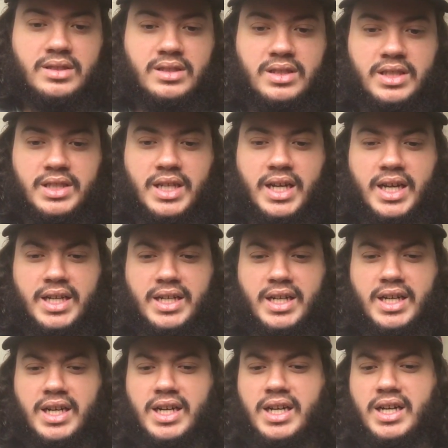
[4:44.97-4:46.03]
She's had
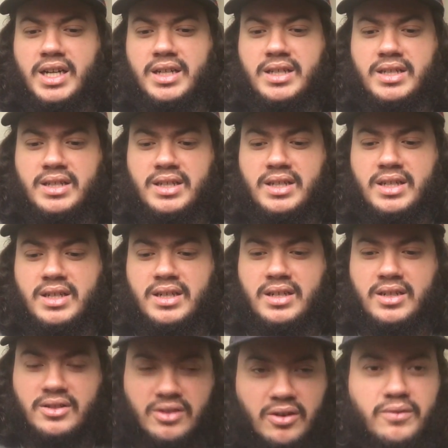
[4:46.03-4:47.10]

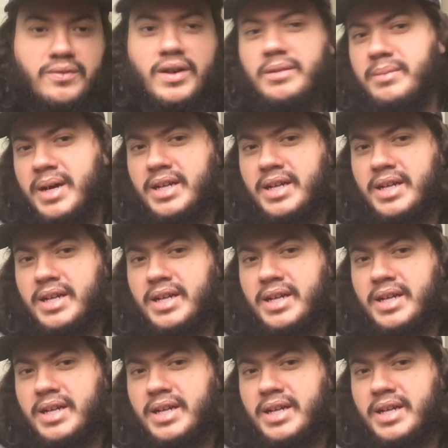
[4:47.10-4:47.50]
fun